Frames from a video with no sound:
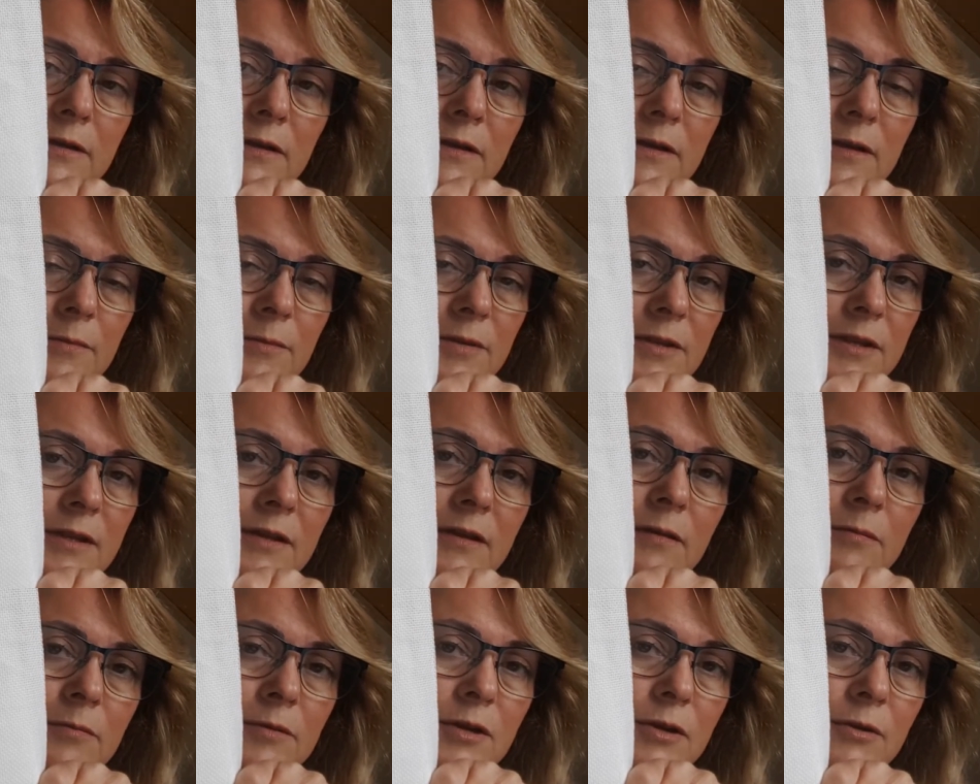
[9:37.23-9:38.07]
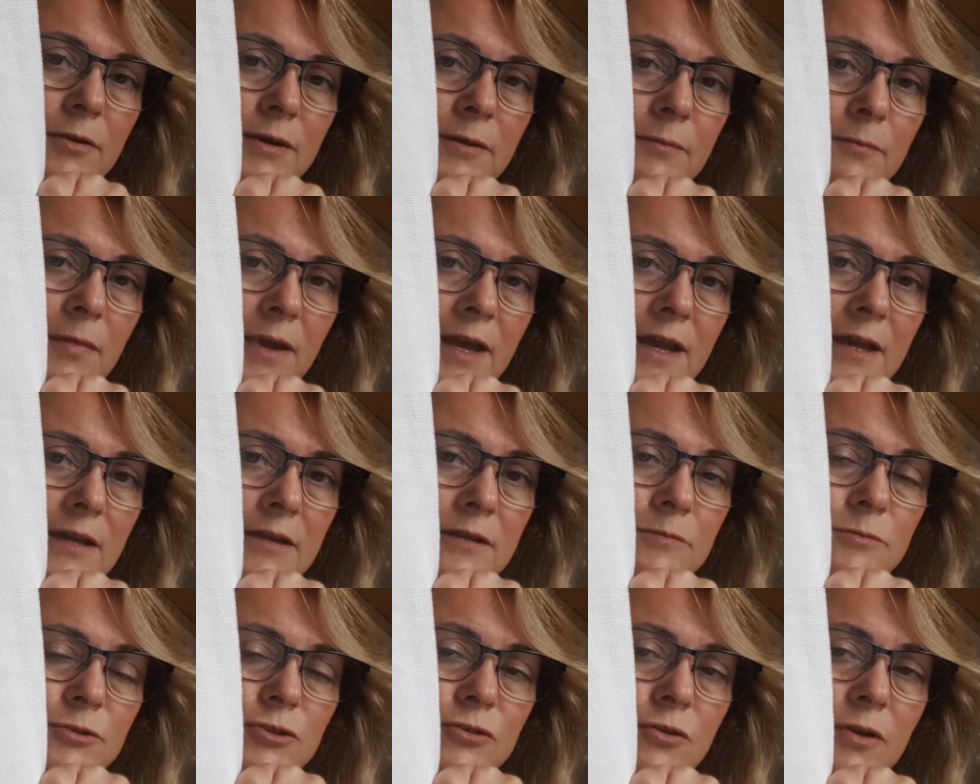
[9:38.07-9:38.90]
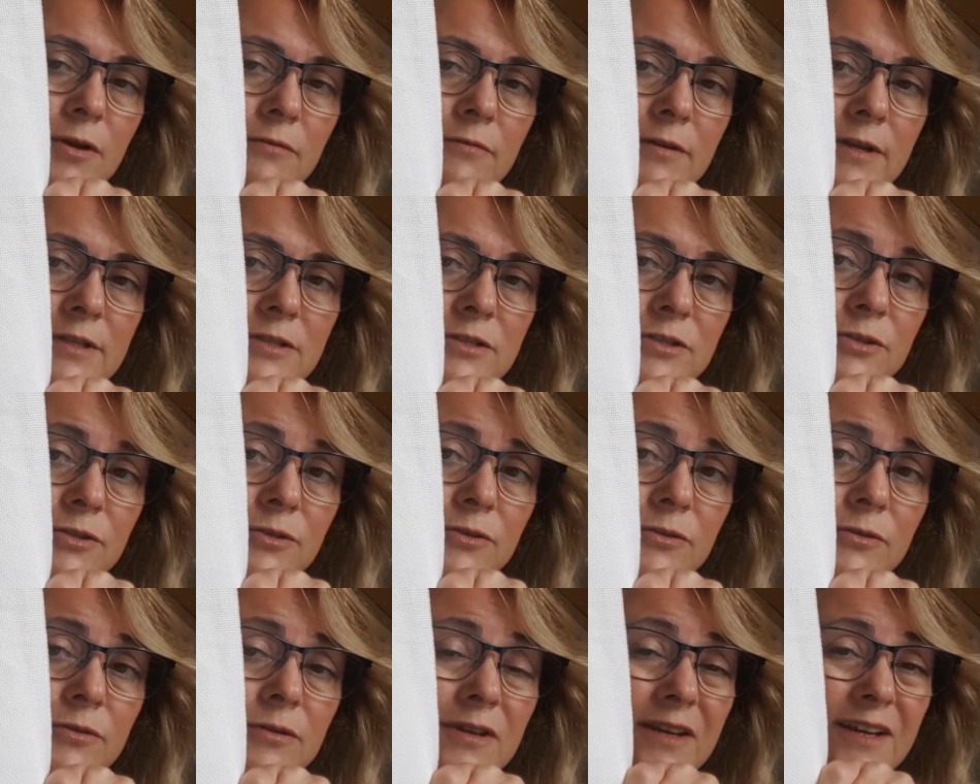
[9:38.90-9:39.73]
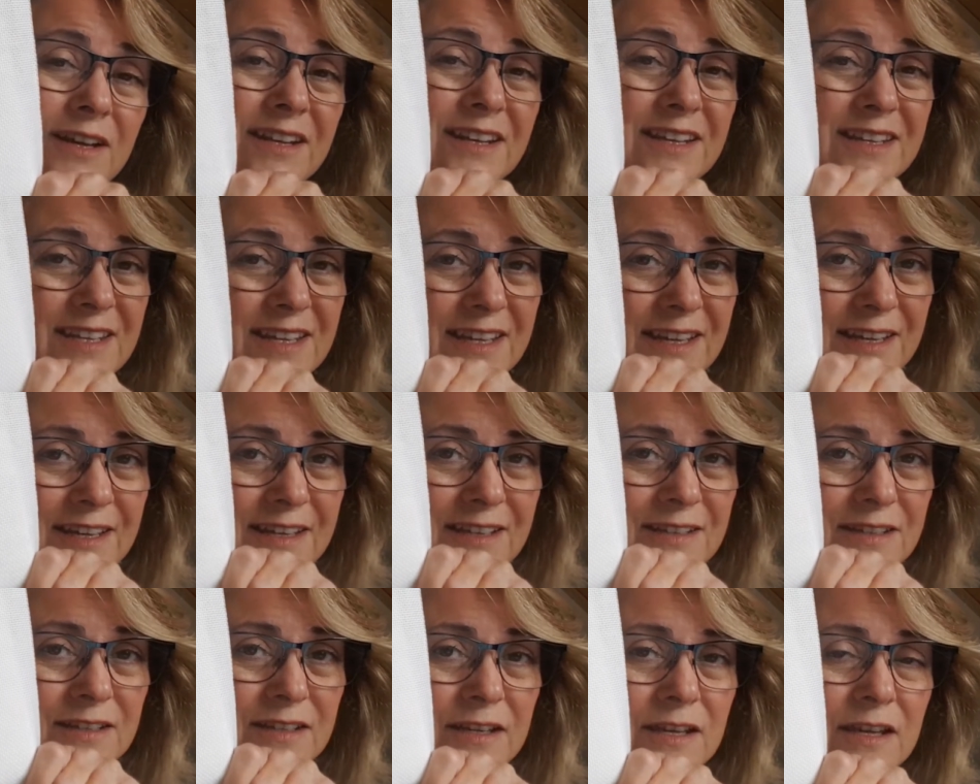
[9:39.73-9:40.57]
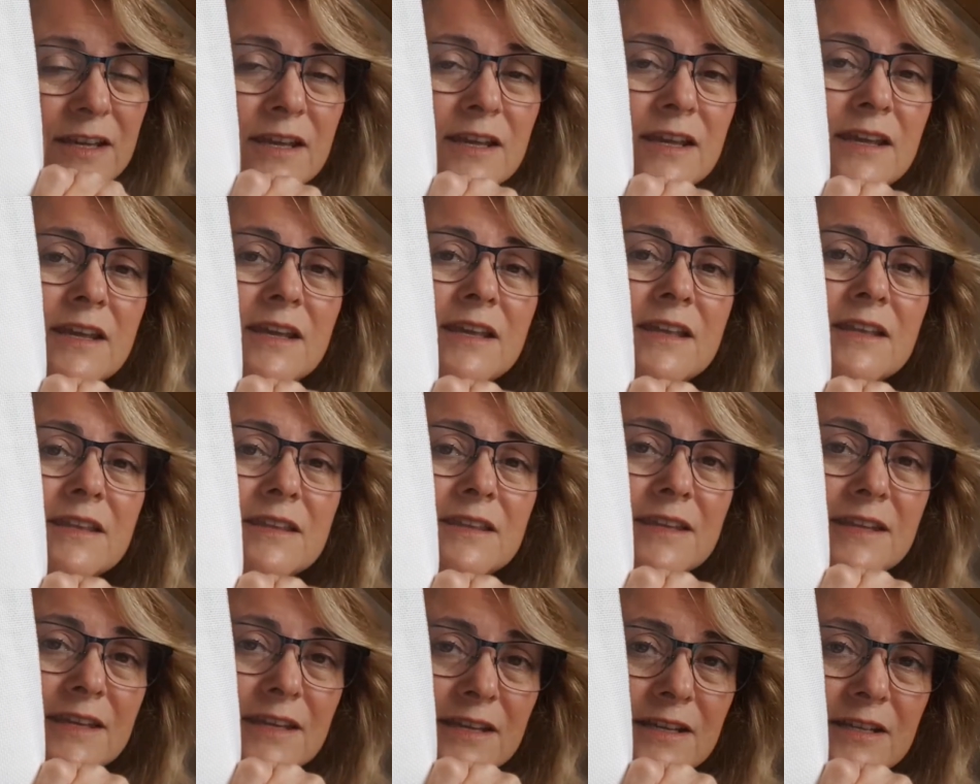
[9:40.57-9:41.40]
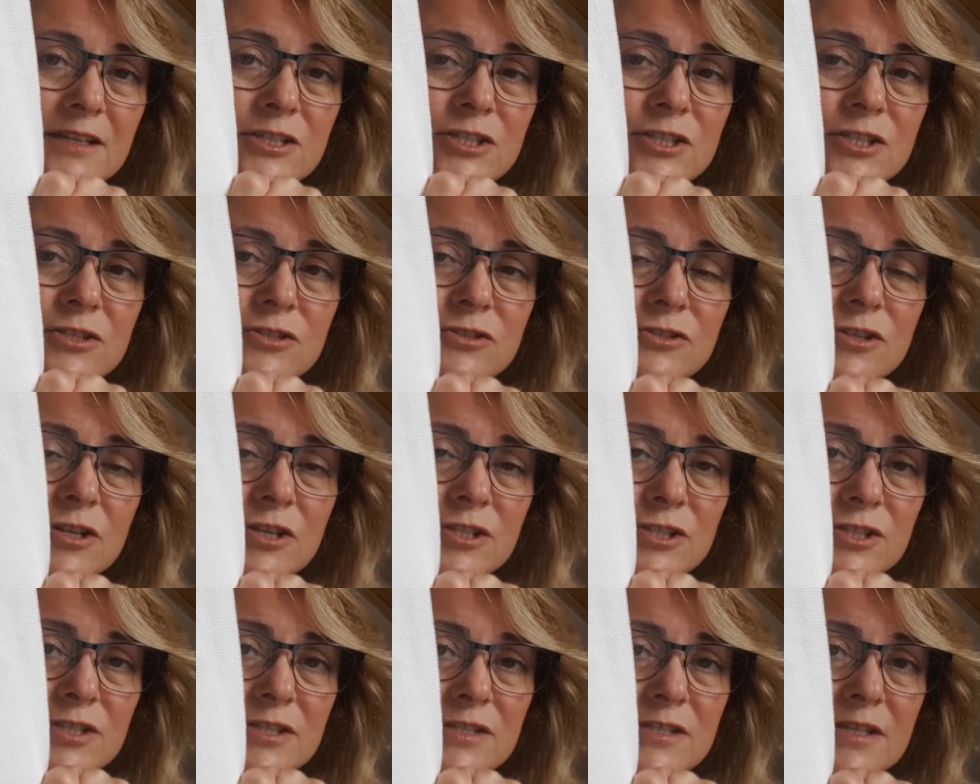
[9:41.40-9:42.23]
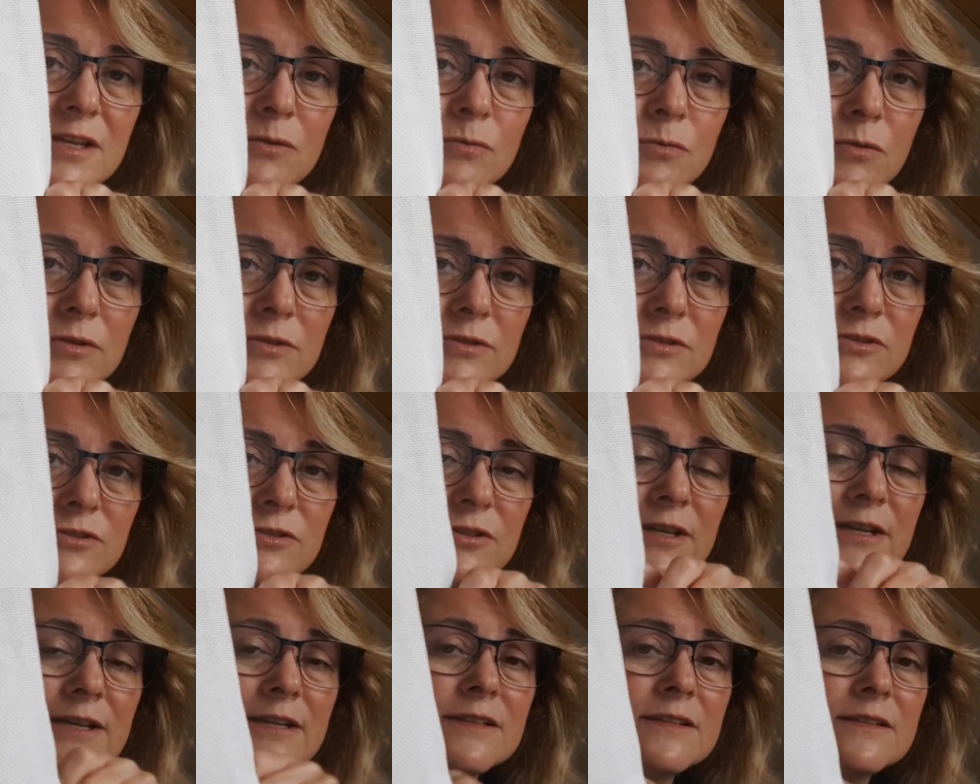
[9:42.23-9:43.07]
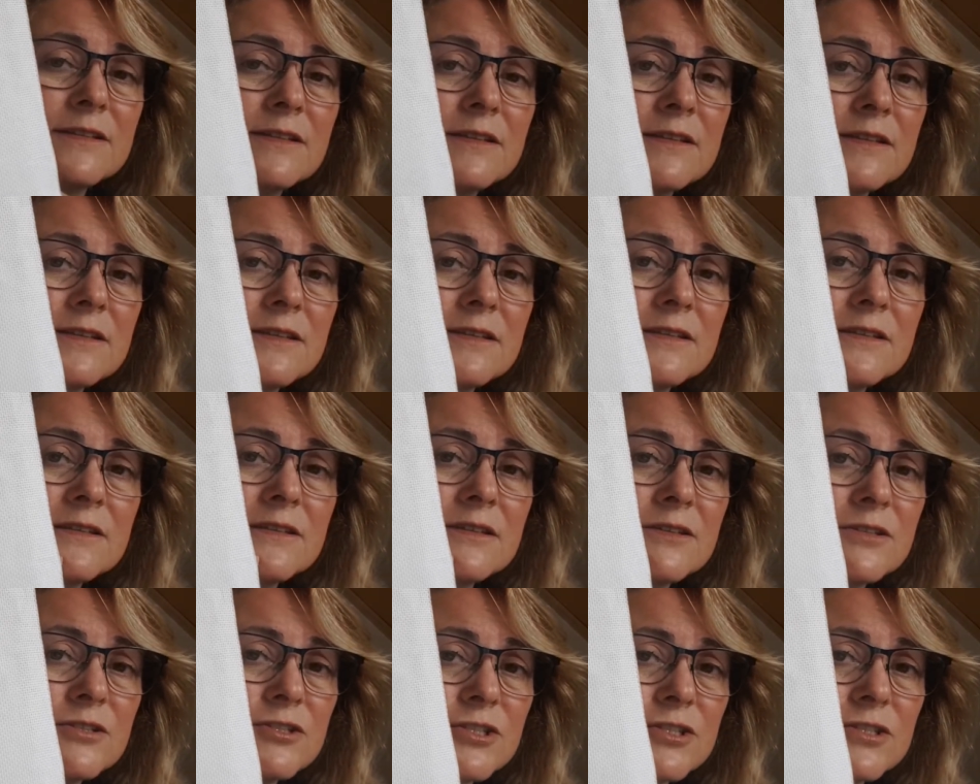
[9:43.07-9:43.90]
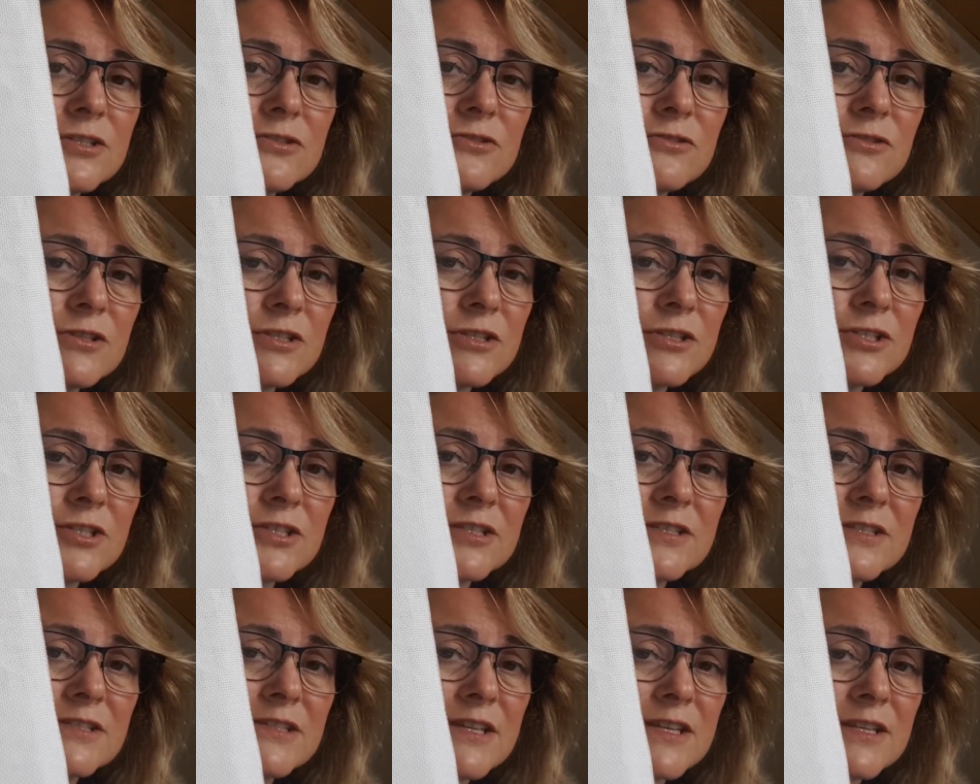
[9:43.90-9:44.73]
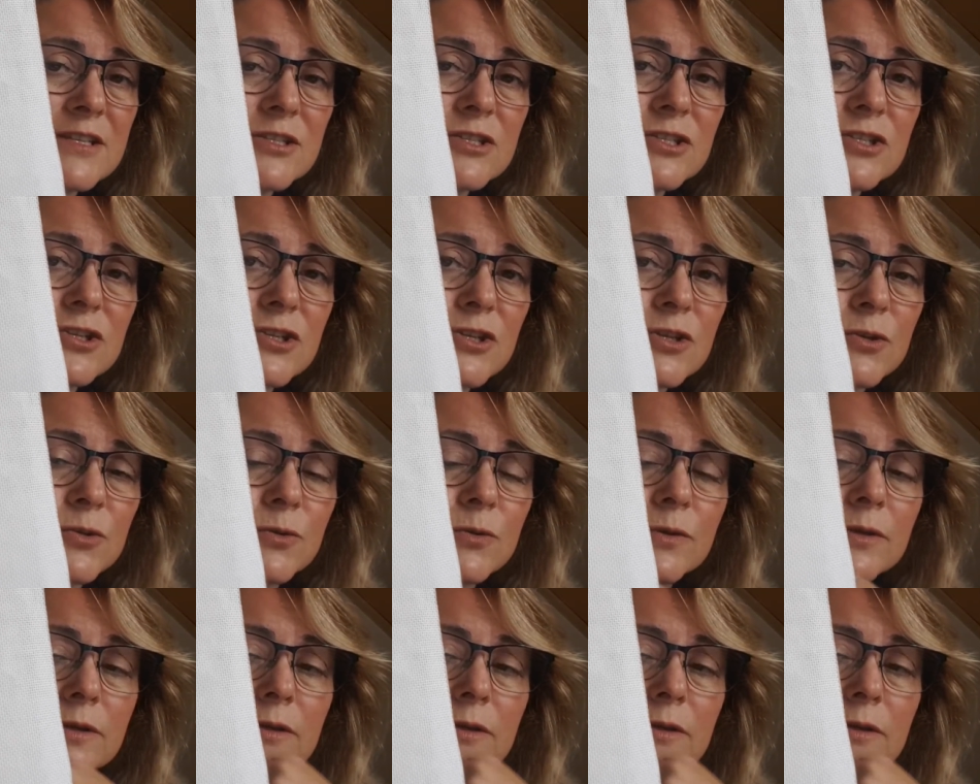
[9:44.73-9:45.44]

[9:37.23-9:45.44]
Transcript: I'm thinking, I'm going mad. I'm sure I read 2, and I did. The English instructions said 1 strand, and the Dutch instructions said 2.